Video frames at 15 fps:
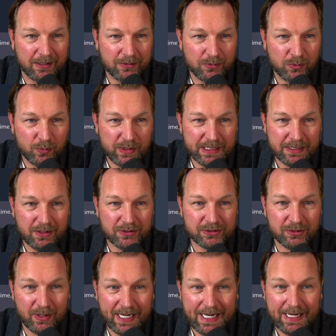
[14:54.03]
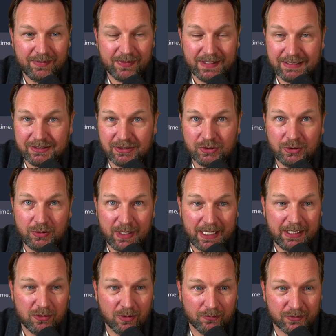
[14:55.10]
we can also add this to a
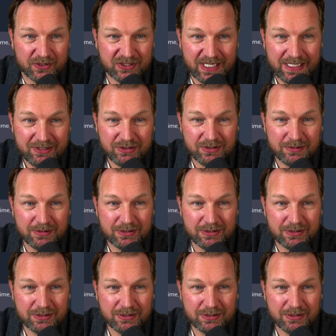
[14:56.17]
conversation.